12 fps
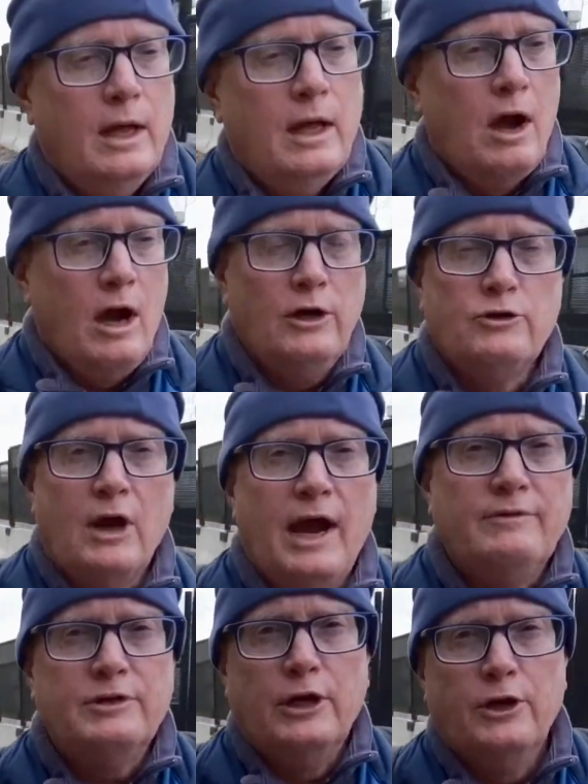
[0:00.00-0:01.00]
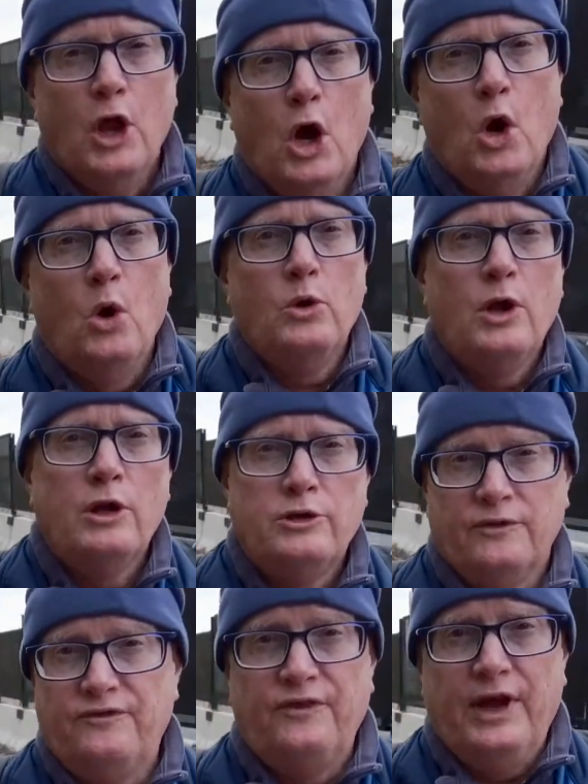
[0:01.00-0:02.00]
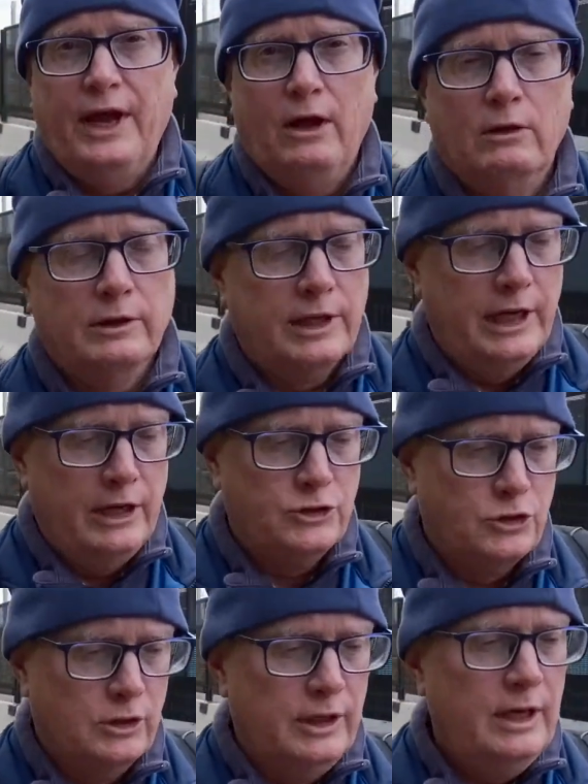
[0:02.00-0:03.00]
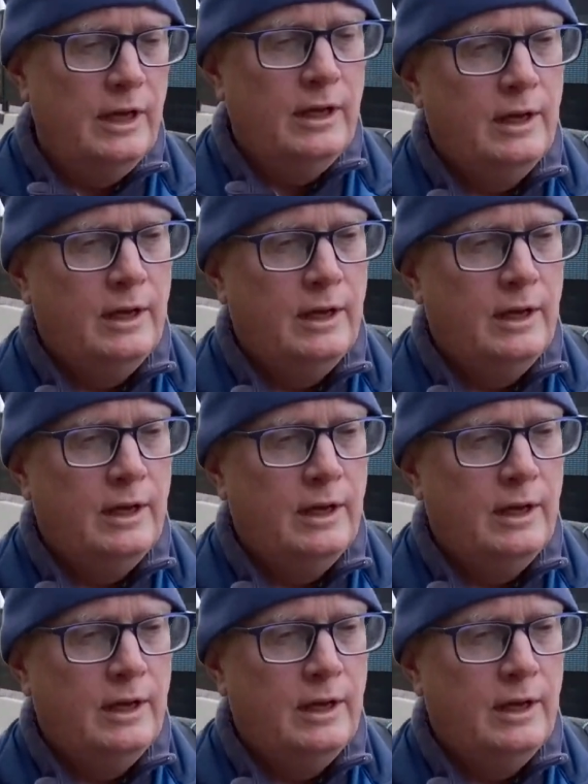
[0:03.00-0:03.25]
Hard drives are known to fail occasionally,